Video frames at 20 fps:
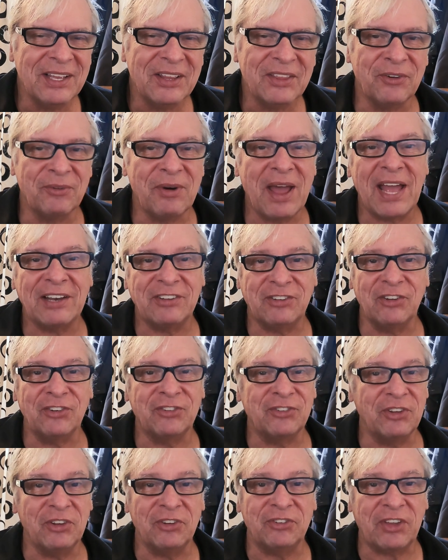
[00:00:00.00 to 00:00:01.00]
The rat
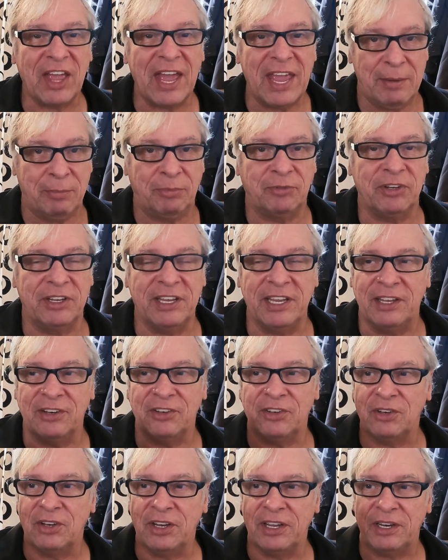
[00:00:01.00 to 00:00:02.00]
just escaped.
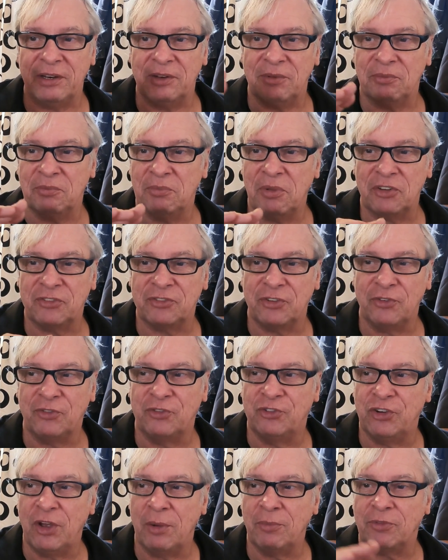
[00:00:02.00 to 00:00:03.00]
It must have
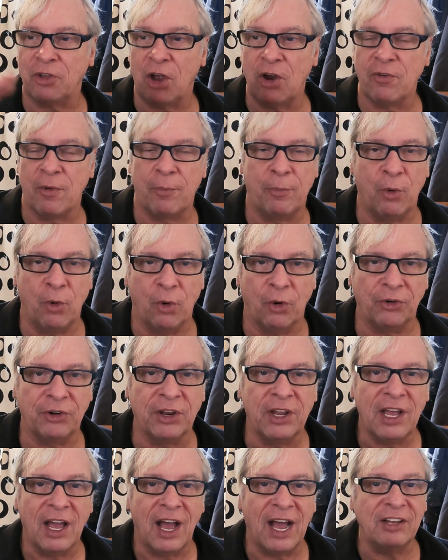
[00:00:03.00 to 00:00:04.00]
jumped overboard.
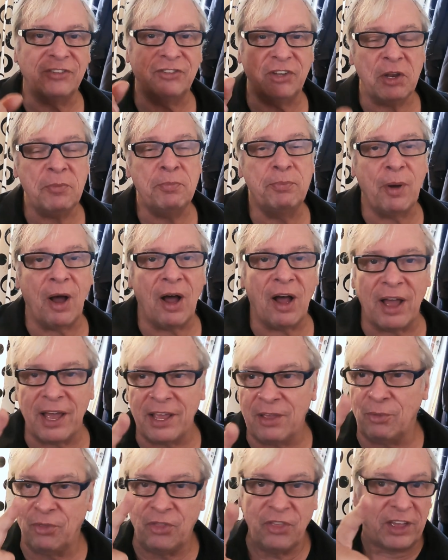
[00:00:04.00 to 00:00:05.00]
I did
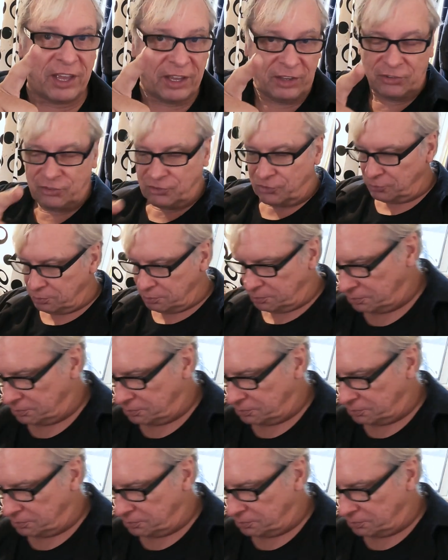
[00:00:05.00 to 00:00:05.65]
buy this,